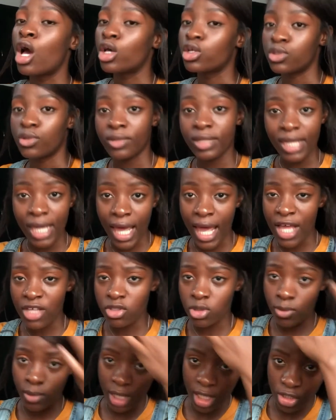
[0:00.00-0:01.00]
So yeah, I
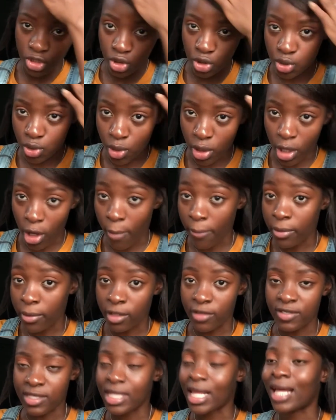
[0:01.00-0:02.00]
just wanted to show a couple
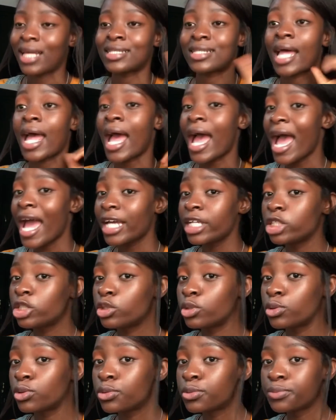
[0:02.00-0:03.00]
of styles that I
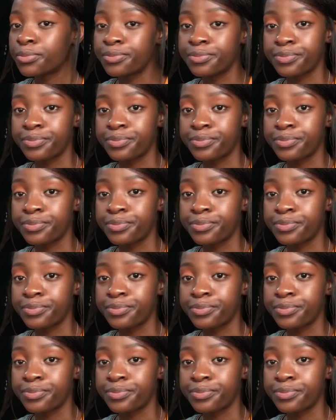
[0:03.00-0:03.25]
do